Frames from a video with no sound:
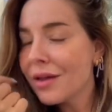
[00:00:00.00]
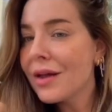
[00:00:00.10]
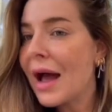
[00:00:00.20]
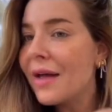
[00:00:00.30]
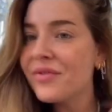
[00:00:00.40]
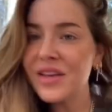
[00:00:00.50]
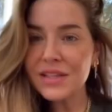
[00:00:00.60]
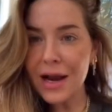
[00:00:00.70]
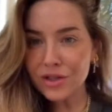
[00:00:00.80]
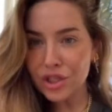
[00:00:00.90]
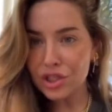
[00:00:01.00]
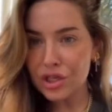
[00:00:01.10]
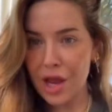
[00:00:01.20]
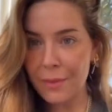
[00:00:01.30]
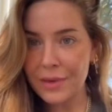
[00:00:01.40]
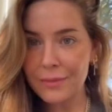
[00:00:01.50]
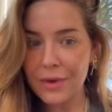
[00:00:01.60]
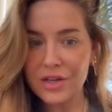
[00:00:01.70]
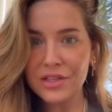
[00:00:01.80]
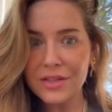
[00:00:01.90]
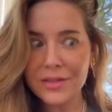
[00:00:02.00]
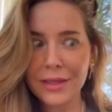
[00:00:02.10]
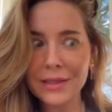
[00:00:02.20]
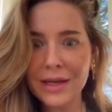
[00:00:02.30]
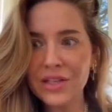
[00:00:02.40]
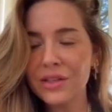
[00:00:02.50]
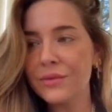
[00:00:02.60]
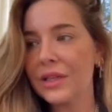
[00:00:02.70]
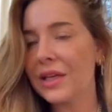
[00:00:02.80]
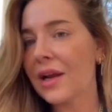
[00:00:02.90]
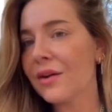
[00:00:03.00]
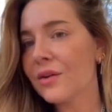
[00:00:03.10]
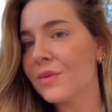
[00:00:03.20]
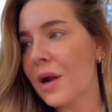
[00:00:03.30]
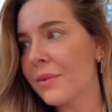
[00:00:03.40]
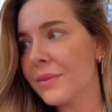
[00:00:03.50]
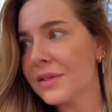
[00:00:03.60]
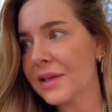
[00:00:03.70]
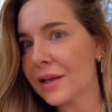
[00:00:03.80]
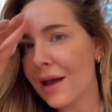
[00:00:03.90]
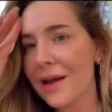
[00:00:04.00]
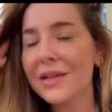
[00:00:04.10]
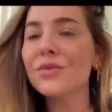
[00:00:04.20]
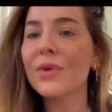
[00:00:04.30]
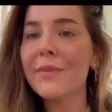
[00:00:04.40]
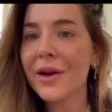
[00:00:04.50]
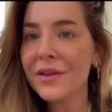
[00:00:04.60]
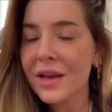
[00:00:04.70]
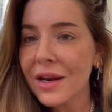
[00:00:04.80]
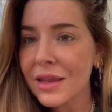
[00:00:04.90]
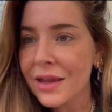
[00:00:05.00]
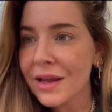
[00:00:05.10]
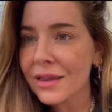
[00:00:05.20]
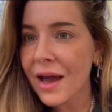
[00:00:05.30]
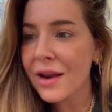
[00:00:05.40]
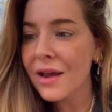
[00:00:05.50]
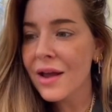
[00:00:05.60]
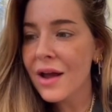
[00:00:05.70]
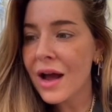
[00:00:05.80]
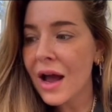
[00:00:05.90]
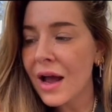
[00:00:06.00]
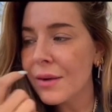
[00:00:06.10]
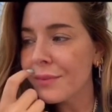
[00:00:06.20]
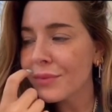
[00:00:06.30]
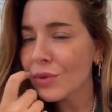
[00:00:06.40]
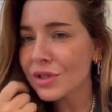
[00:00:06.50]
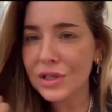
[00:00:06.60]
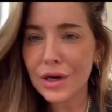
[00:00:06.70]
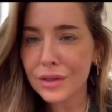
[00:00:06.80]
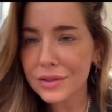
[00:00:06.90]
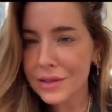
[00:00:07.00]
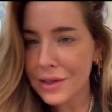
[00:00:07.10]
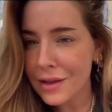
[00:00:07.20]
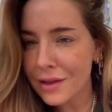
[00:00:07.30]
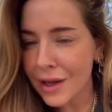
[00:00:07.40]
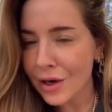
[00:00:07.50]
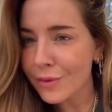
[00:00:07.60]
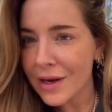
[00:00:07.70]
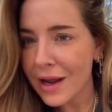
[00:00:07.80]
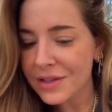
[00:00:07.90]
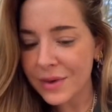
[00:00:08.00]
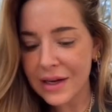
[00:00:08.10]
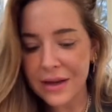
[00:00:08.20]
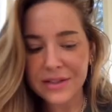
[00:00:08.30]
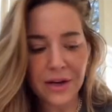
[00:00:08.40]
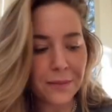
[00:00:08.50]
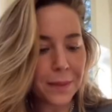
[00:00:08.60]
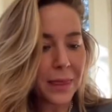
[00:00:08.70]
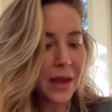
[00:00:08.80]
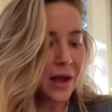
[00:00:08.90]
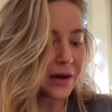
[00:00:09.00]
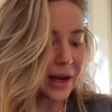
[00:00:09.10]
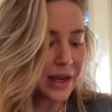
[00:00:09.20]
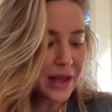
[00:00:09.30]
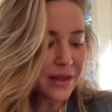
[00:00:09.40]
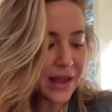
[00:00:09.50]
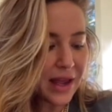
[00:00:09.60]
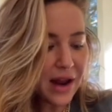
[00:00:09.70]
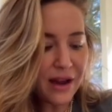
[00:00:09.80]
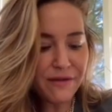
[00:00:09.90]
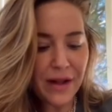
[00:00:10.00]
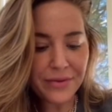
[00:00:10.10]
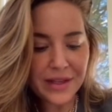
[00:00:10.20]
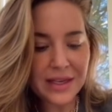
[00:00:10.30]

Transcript: this actually should not be in Marshall's. Like, it's actually really good. I don't know what the problem is. Like, it's way better than anything that, what's it called, that Urban has right now. So, okay. Then I found these in the